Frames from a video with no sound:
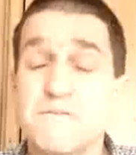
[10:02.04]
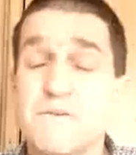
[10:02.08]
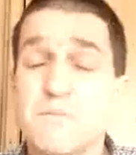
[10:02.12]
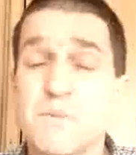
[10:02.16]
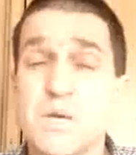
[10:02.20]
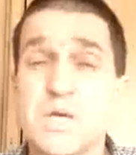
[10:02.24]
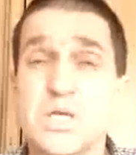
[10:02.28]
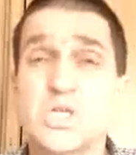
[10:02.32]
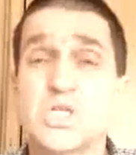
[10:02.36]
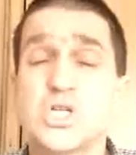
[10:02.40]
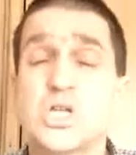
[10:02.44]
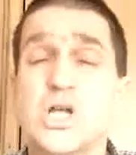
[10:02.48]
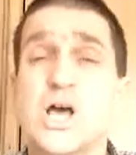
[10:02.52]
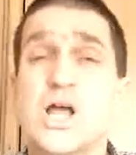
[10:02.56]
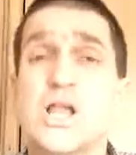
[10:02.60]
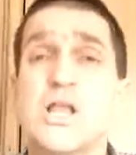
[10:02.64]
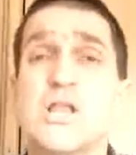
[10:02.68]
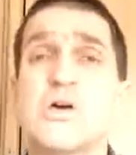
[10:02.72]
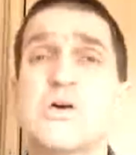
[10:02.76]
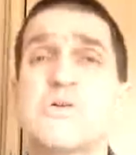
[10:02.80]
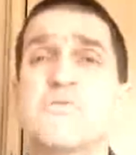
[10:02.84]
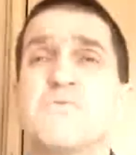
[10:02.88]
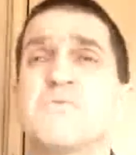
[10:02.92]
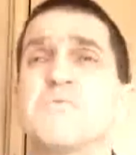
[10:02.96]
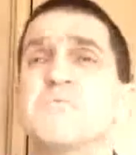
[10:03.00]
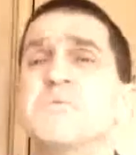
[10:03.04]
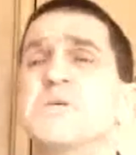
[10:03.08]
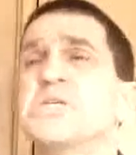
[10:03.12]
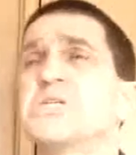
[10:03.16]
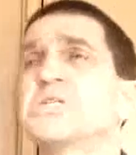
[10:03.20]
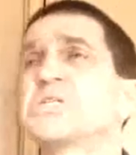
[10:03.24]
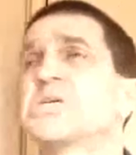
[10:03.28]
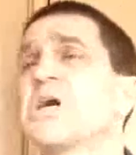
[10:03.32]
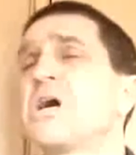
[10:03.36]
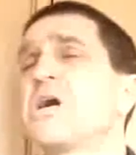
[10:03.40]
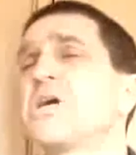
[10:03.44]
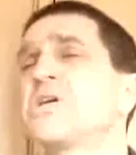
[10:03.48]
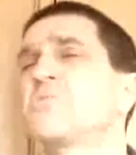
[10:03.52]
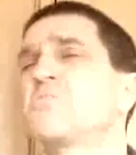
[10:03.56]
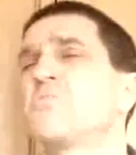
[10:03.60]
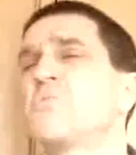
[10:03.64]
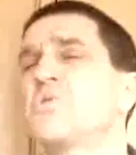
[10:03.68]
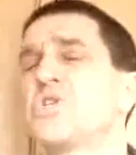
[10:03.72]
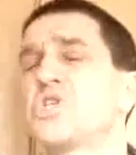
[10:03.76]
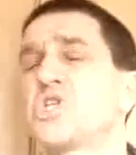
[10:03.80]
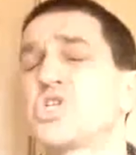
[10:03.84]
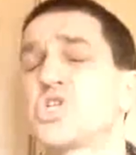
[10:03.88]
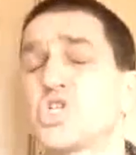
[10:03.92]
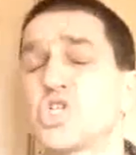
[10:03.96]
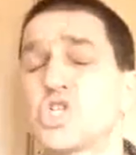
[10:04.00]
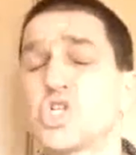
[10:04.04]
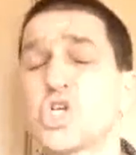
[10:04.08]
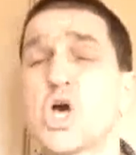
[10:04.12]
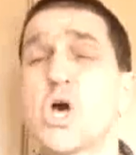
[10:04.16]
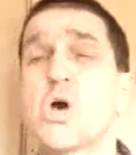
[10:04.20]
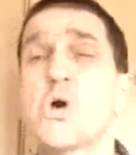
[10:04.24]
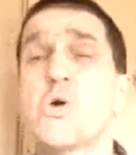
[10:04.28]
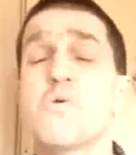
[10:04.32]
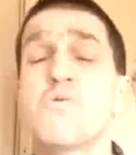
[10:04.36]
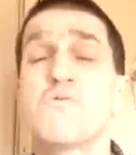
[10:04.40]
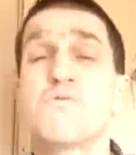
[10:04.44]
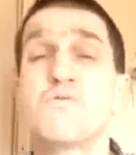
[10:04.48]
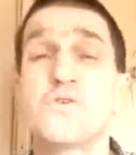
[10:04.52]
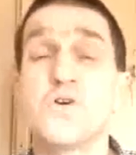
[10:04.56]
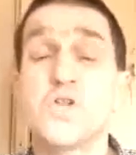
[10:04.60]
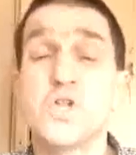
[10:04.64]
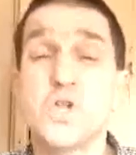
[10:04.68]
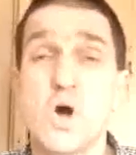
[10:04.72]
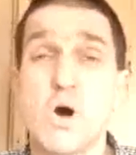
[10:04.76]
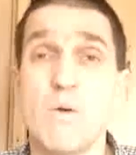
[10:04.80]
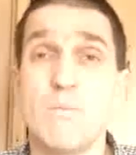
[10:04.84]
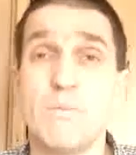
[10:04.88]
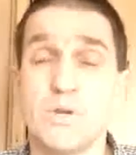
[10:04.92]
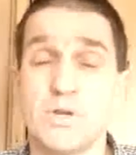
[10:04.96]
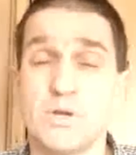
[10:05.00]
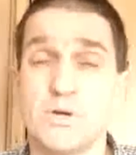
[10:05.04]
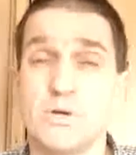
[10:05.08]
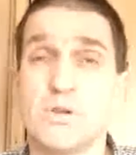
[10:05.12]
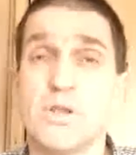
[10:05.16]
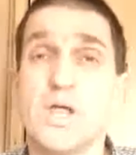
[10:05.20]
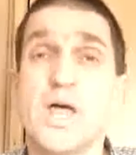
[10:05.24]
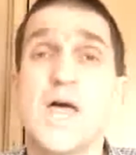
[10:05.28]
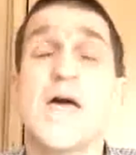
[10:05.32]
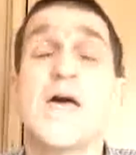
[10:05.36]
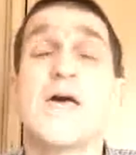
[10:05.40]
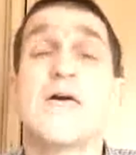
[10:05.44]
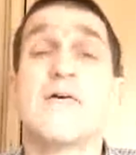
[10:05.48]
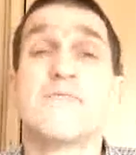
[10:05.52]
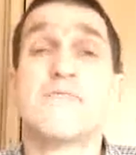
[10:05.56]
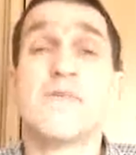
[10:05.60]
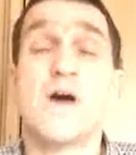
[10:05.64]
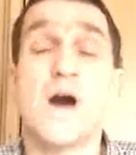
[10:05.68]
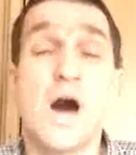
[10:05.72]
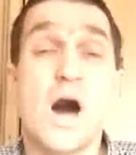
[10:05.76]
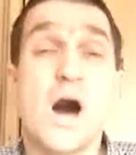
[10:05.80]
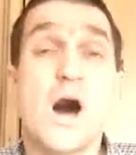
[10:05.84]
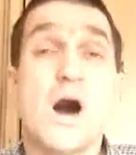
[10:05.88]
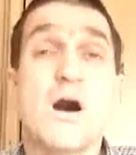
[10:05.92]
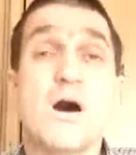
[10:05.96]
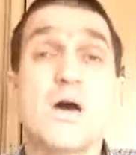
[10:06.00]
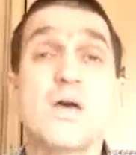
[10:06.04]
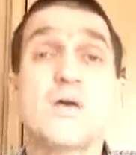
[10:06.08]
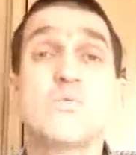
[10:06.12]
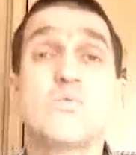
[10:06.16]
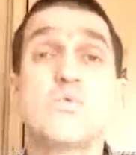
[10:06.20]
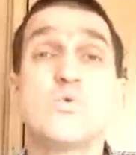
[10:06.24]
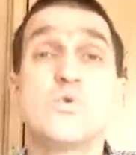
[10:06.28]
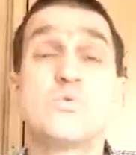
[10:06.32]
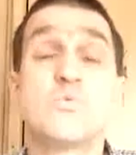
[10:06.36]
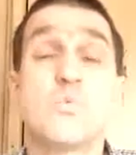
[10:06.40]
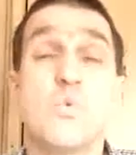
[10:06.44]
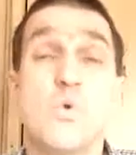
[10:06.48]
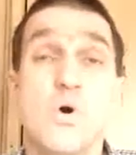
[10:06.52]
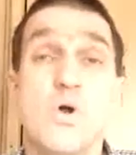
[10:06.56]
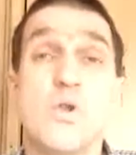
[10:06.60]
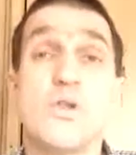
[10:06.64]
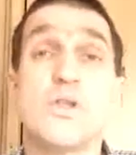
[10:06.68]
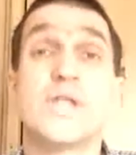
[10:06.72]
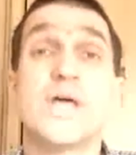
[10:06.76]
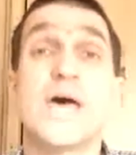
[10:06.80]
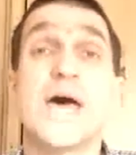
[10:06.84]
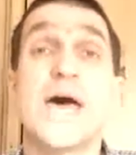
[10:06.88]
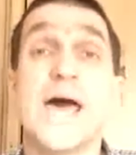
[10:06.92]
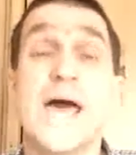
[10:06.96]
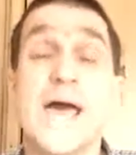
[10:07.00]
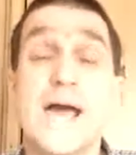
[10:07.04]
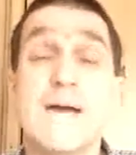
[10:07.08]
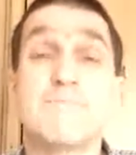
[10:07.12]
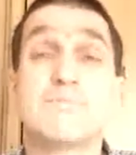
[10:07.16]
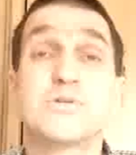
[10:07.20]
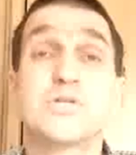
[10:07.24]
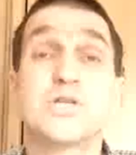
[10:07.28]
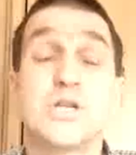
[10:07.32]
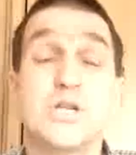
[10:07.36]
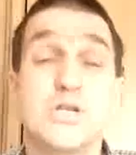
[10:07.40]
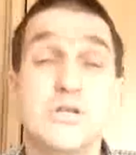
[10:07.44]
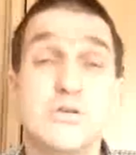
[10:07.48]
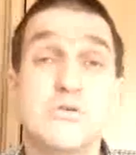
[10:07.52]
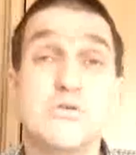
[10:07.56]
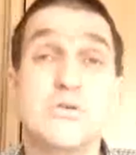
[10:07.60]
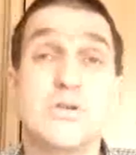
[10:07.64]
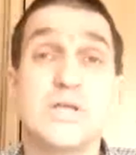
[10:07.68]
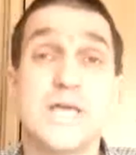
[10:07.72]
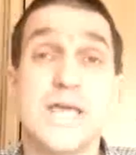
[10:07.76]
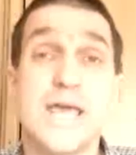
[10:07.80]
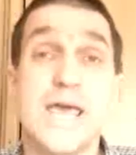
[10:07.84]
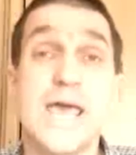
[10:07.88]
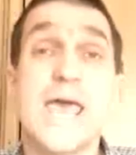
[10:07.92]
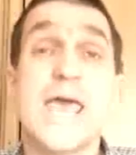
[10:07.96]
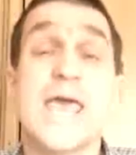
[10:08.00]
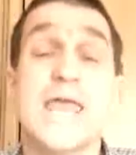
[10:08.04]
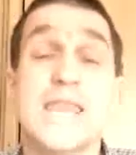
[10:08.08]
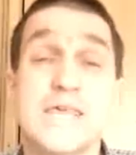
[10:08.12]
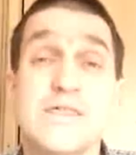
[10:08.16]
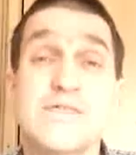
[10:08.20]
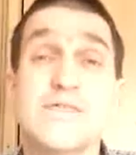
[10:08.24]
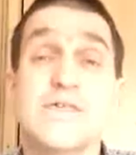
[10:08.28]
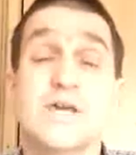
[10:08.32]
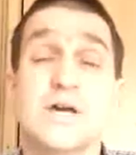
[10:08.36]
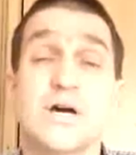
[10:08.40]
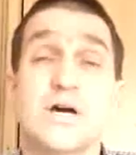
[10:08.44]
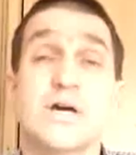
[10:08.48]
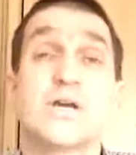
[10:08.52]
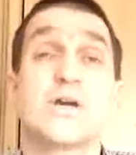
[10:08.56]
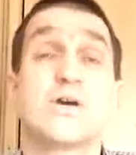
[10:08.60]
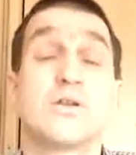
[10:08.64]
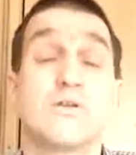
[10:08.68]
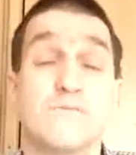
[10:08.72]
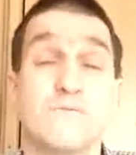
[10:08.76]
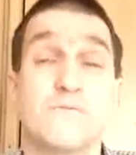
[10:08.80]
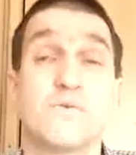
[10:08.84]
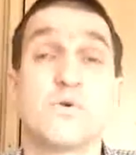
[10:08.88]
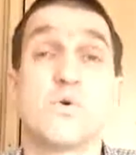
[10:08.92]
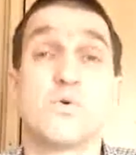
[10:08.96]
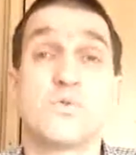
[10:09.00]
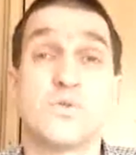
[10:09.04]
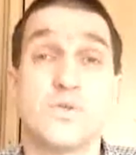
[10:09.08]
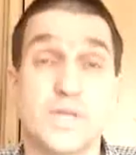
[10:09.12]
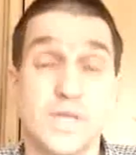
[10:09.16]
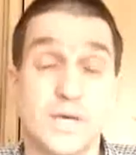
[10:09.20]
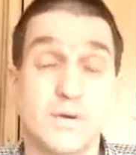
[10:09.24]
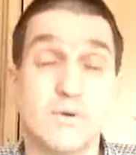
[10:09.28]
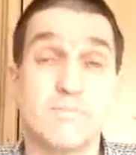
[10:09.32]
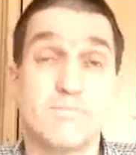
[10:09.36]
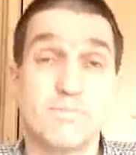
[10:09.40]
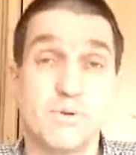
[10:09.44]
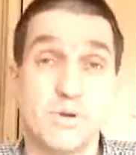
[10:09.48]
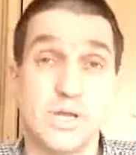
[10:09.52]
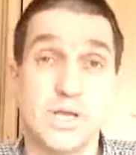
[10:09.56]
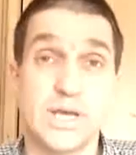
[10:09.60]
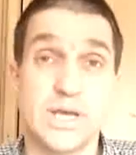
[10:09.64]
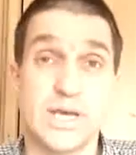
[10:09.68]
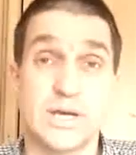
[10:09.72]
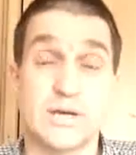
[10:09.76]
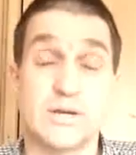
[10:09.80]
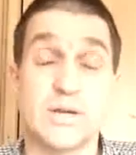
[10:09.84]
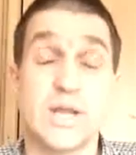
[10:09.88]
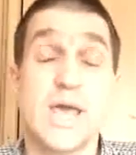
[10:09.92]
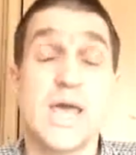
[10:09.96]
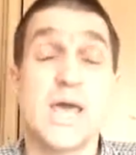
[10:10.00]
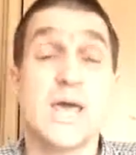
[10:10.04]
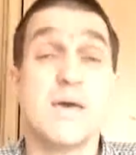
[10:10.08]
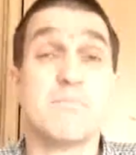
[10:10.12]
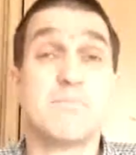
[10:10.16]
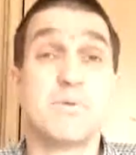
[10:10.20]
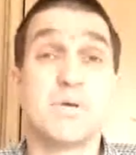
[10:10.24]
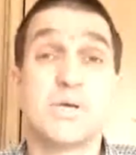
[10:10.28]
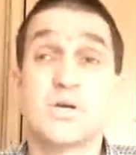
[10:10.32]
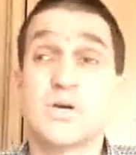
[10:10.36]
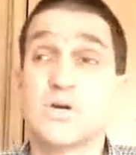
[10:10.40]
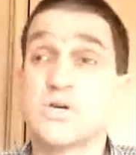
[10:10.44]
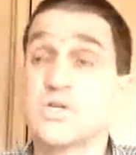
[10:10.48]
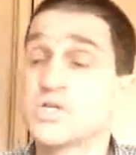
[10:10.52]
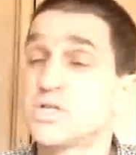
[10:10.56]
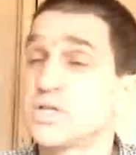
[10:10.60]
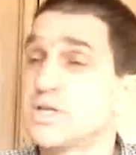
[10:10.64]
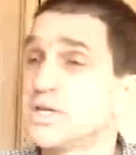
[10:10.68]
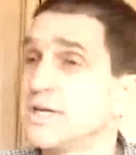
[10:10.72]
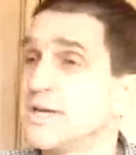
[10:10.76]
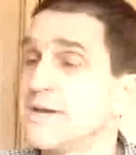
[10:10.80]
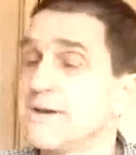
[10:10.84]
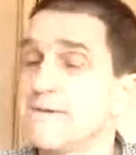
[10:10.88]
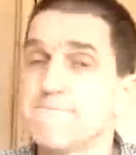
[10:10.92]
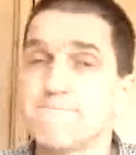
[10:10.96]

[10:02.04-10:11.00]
information I learned from these guys was so phenomenal that I would want absolutely anything I could afford that they were putting out, because